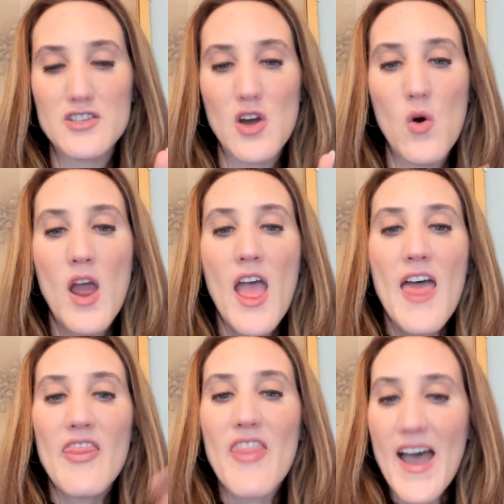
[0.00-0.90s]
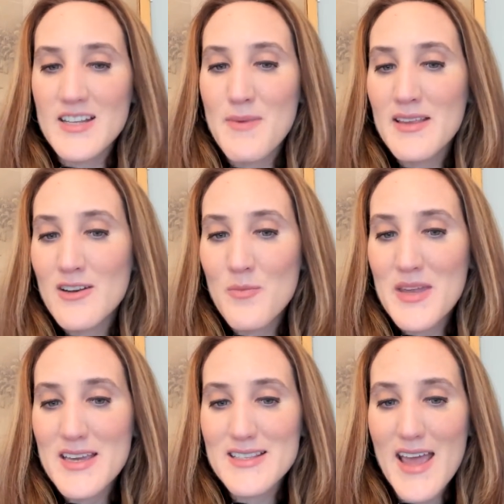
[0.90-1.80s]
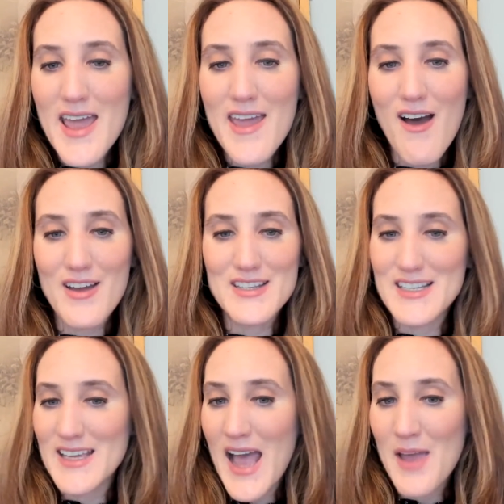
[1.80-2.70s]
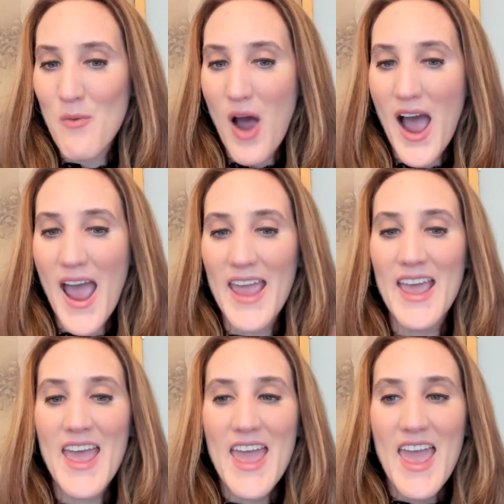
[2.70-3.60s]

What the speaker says: So that's my little PSA on DIY.